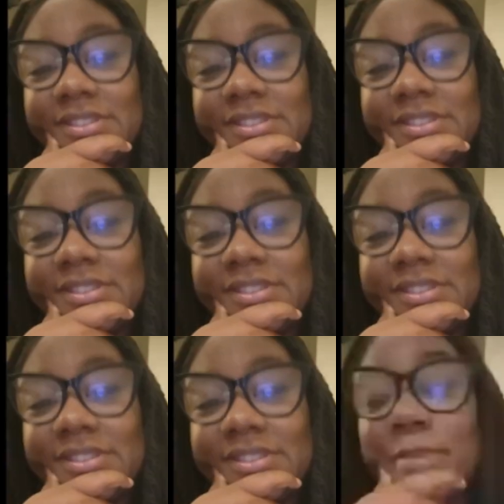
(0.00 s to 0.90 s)
Yeah, I
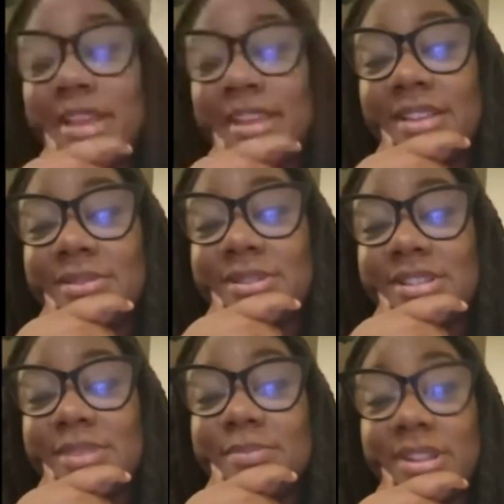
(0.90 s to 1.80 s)
did have a podcast. It was
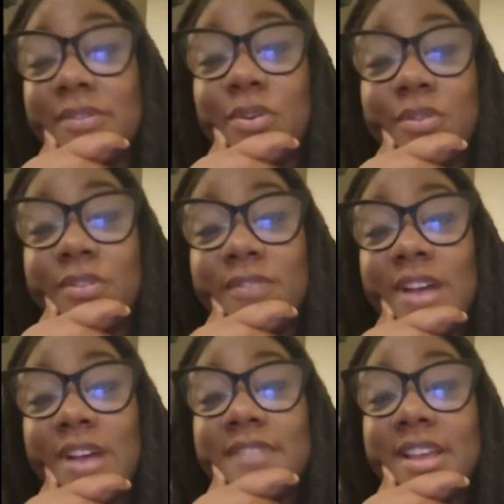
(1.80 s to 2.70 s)
good, like over
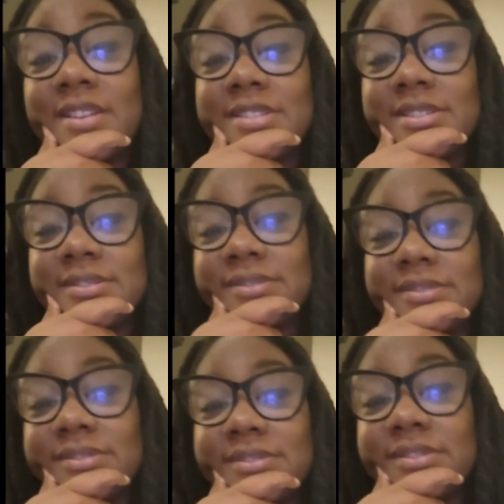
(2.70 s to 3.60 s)
5,000.
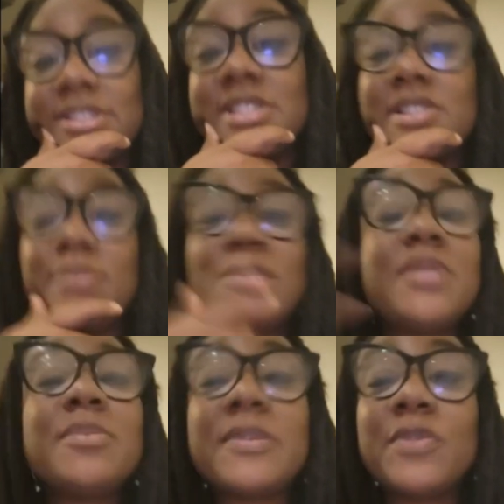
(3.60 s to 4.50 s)
Listen,
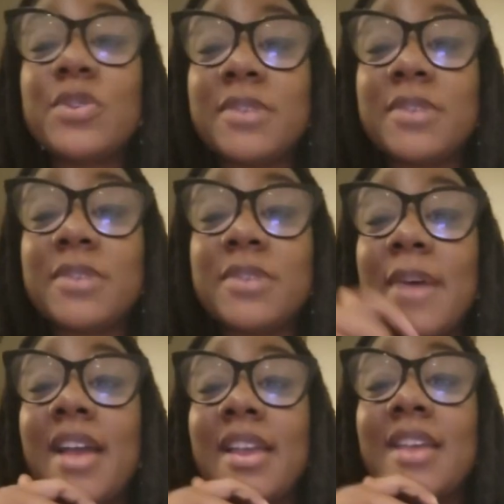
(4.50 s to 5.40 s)
this was before
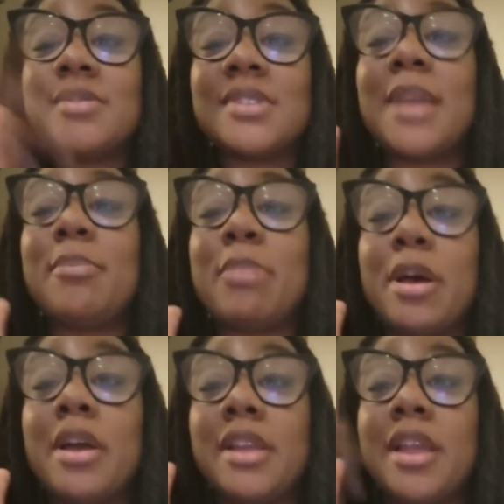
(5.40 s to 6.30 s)
podcasts were like
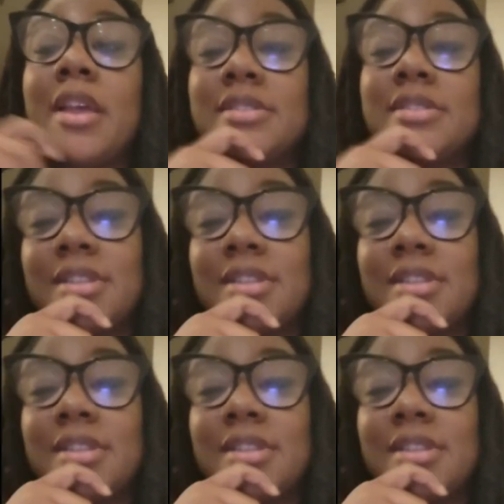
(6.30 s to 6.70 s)
podcasts.